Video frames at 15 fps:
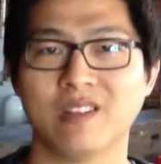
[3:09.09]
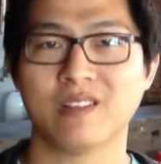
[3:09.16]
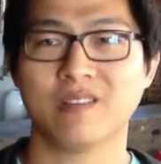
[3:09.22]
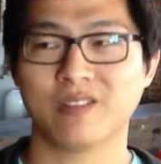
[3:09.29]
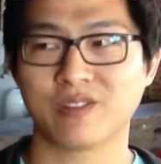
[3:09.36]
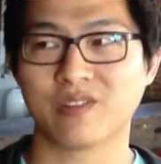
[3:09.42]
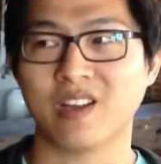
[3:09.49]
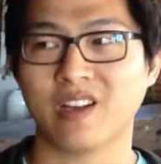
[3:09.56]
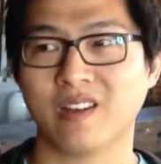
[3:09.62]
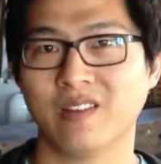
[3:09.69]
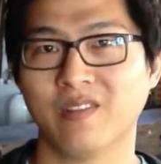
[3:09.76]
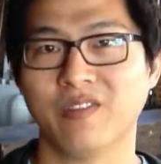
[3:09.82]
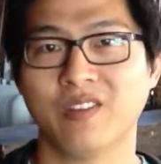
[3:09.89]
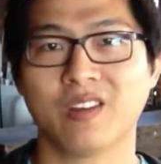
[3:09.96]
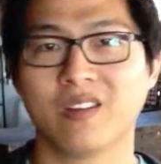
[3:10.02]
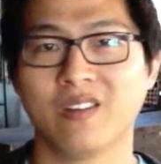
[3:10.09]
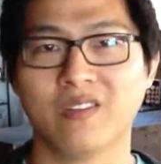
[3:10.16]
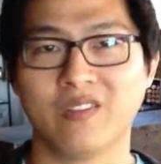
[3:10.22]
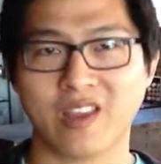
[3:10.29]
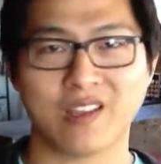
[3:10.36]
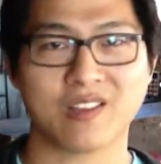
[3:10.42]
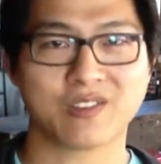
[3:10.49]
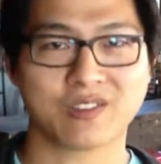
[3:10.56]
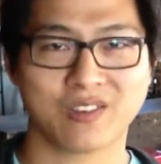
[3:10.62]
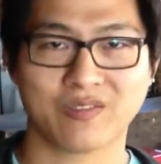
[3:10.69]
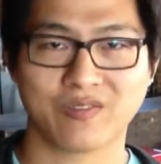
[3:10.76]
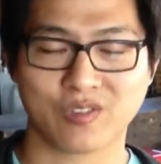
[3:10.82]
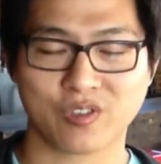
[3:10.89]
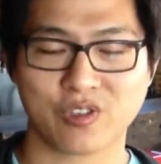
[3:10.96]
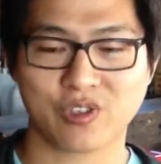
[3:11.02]
There's not a definitive answer
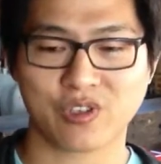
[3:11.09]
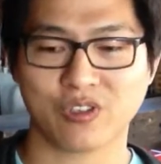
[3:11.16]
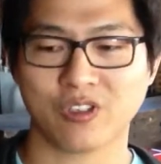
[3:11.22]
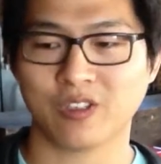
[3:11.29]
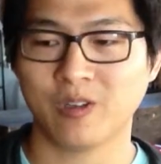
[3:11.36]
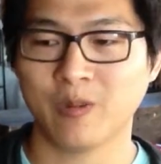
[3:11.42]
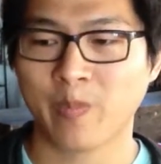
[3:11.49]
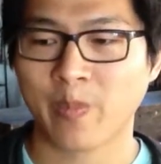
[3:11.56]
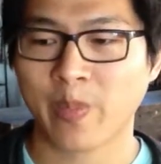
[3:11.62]
for sure.